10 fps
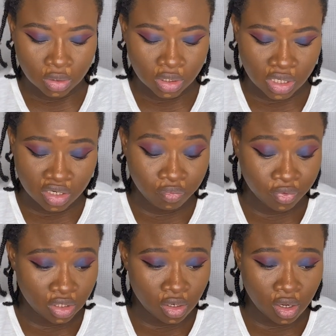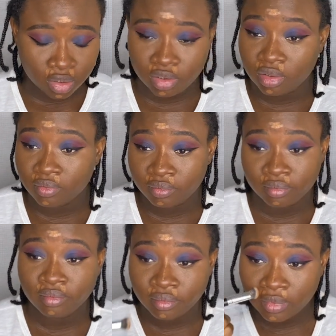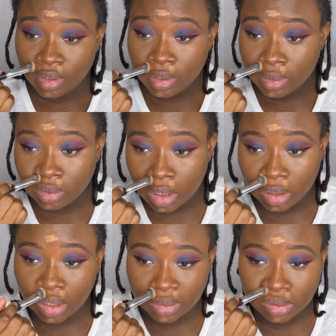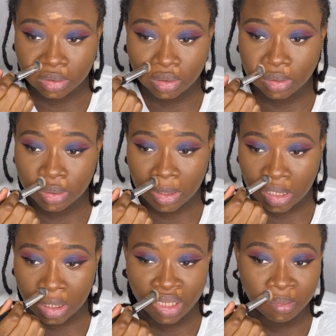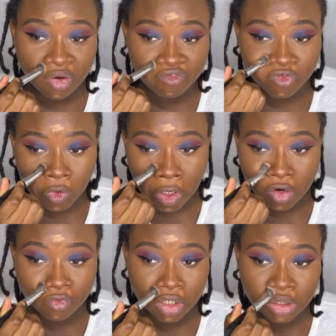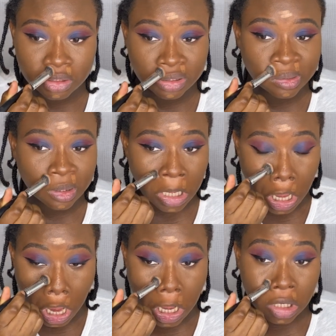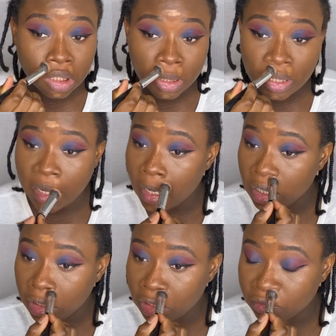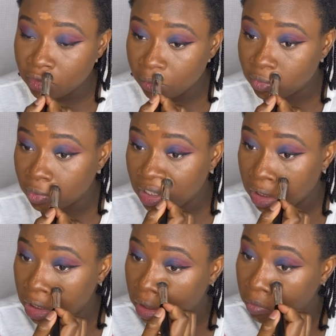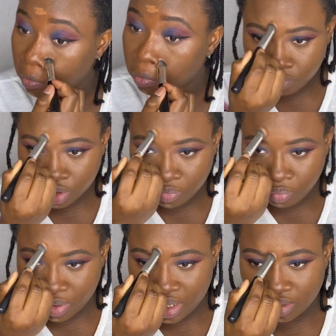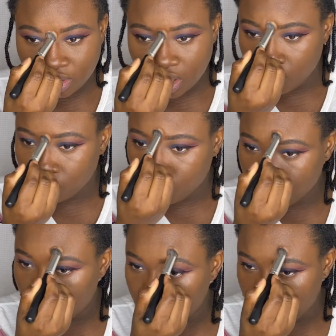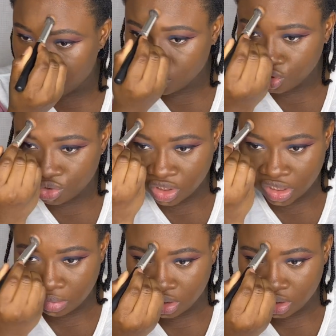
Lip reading: And I didn't put a lot. So I guess the claim of full coverage, yeah, it lives up to that claim, but it blends out like a dream.